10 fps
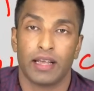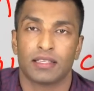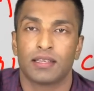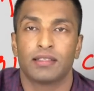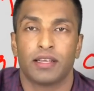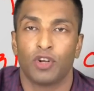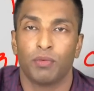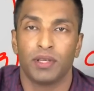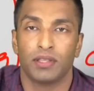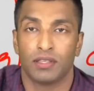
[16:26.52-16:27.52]
not a
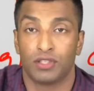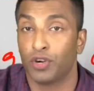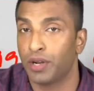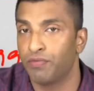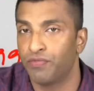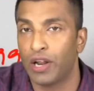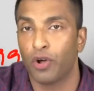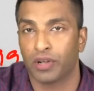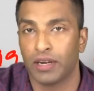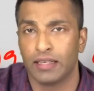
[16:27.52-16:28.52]
cashless economy, this is not a
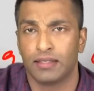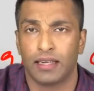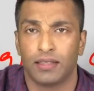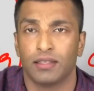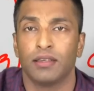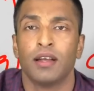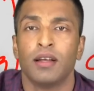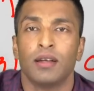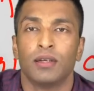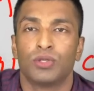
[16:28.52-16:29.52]
well organized
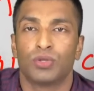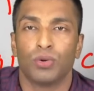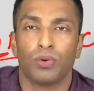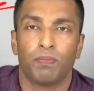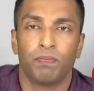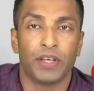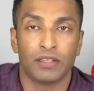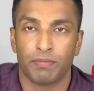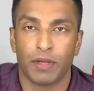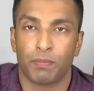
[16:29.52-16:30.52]
sector, so
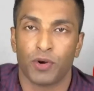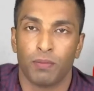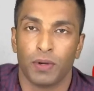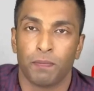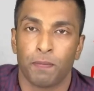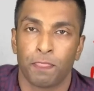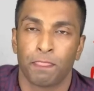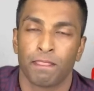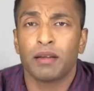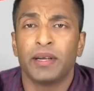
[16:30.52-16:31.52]
there is a big problem.
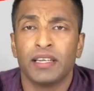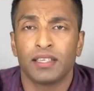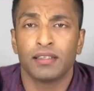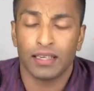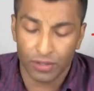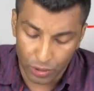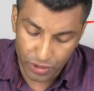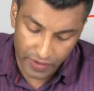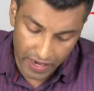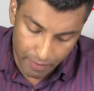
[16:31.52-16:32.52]
Next recommendation
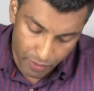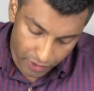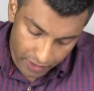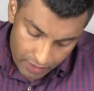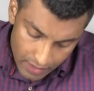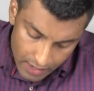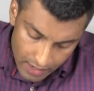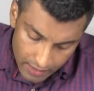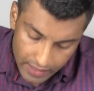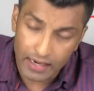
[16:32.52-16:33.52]
that is also very
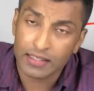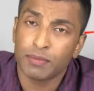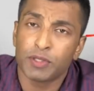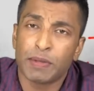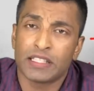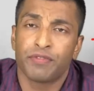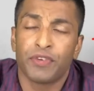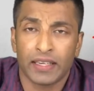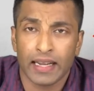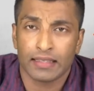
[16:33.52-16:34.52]
important, there are some
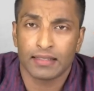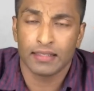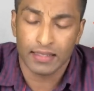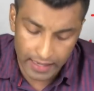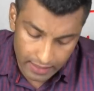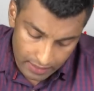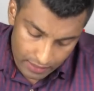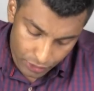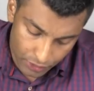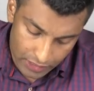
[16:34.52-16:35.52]
specific taxes,
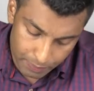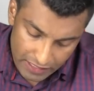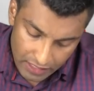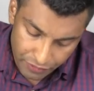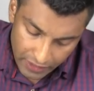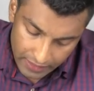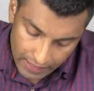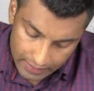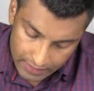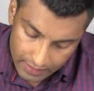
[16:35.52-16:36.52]
right? So the
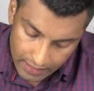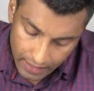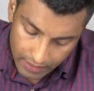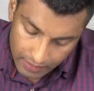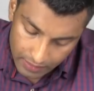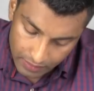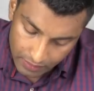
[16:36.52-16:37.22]
specific taxes